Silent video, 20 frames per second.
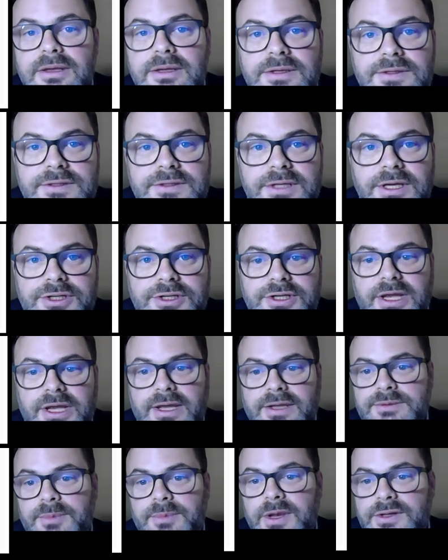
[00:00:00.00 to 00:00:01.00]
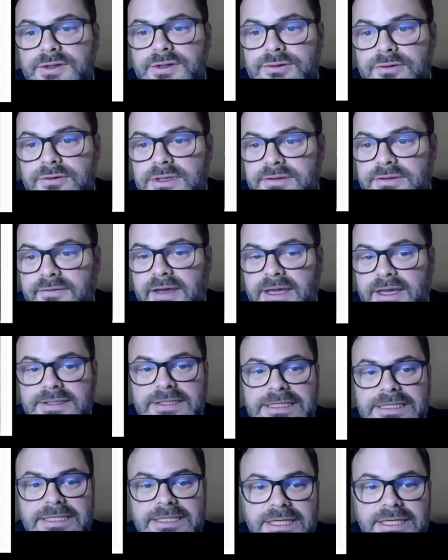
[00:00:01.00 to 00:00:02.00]
such as ministries of
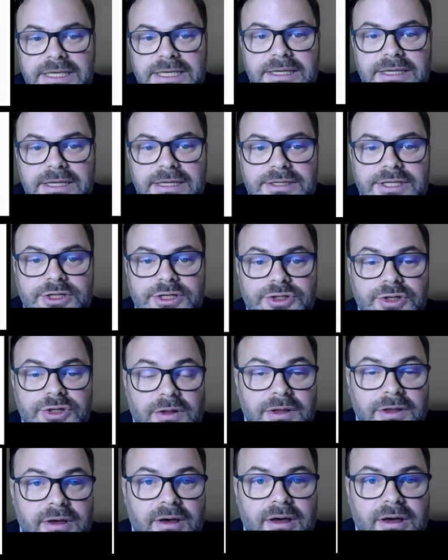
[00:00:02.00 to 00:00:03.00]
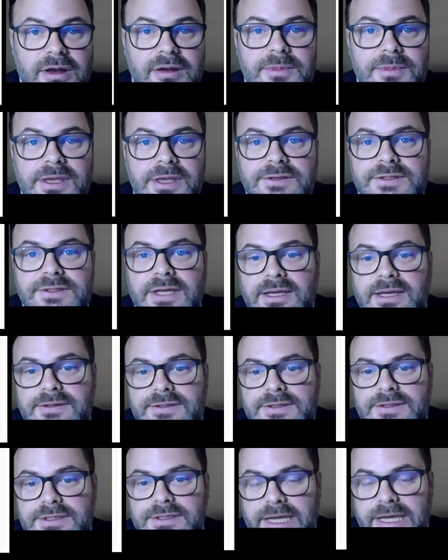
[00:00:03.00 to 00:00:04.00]
ICT and digital economy,
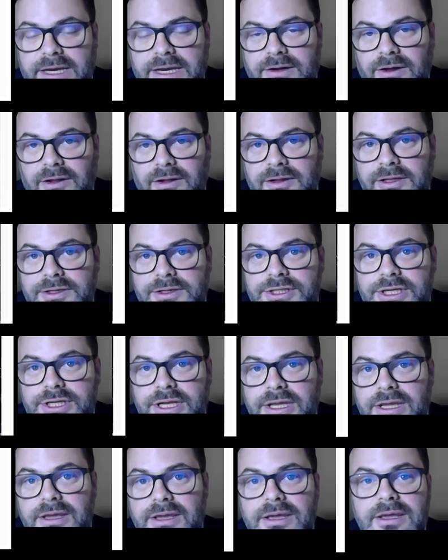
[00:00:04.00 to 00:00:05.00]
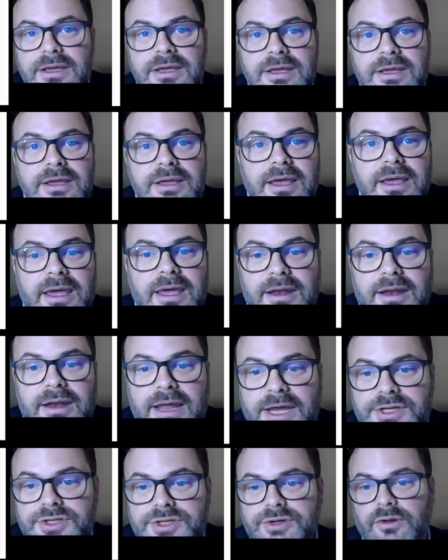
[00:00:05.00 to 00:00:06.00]
science and technology, and
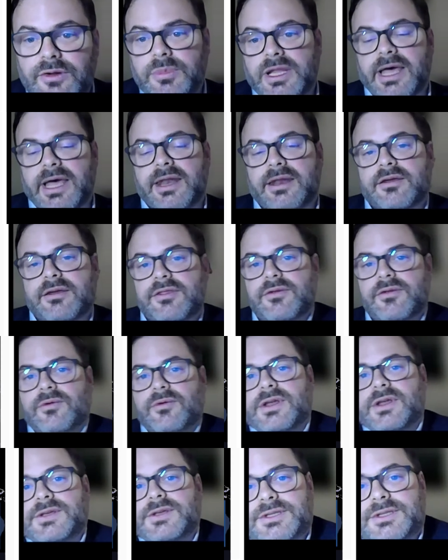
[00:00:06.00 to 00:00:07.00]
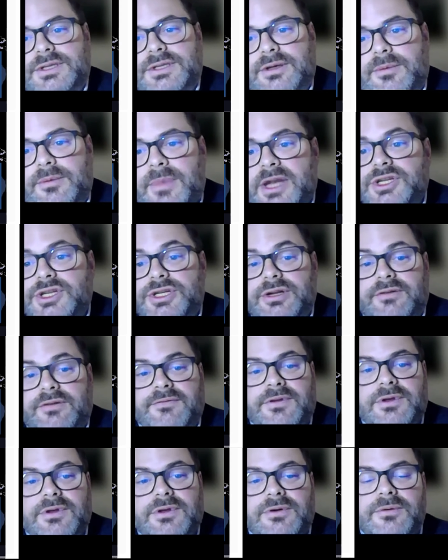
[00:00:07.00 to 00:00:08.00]
national planning authorities, to mention a
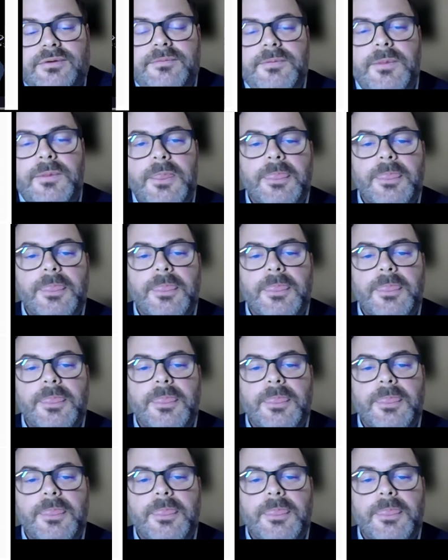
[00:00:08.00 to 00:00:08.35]
few.